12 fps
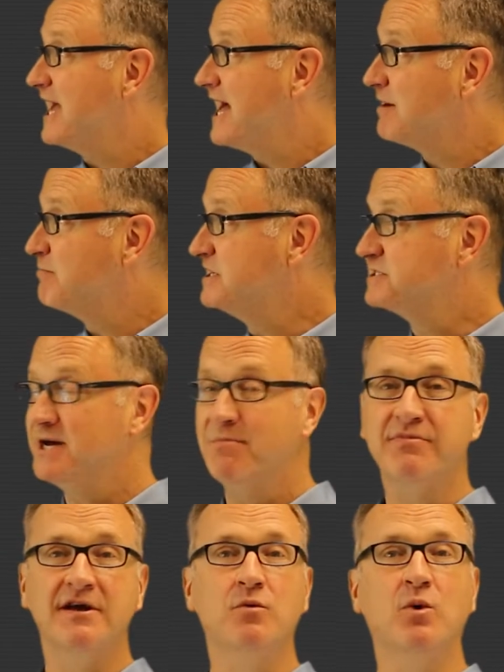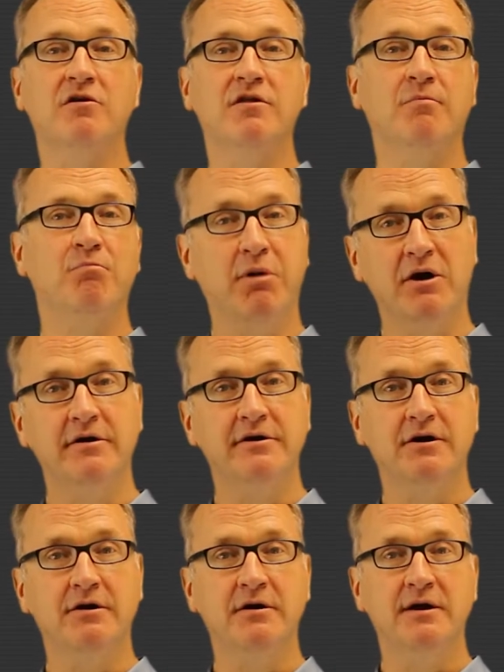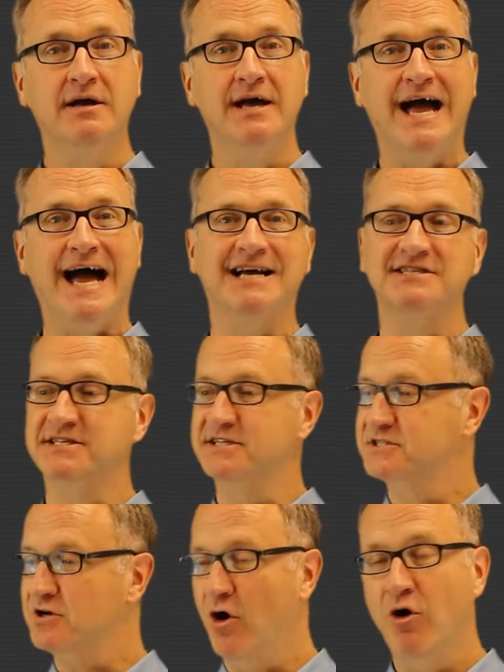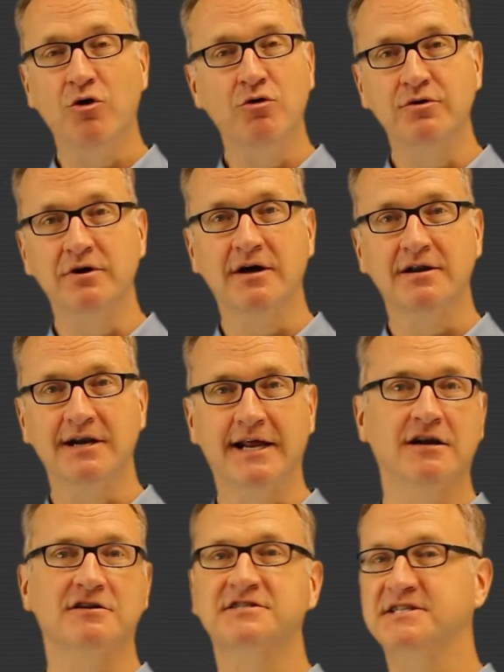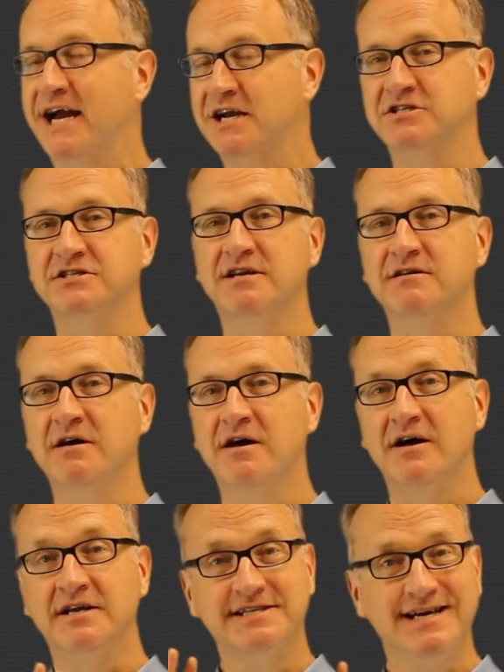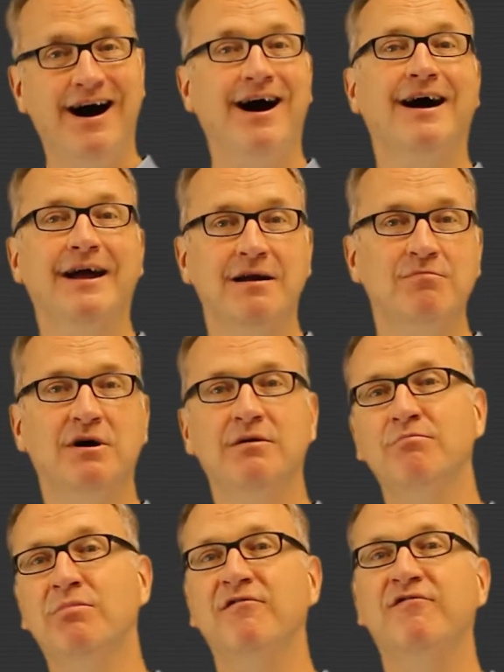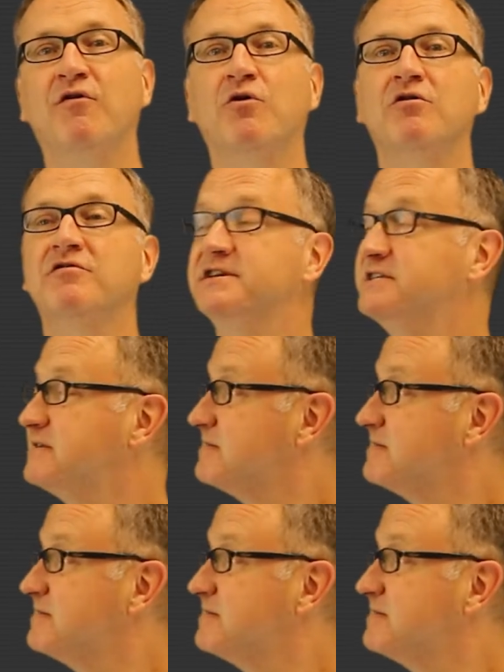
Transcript: can be something where the burner has its own little section time before the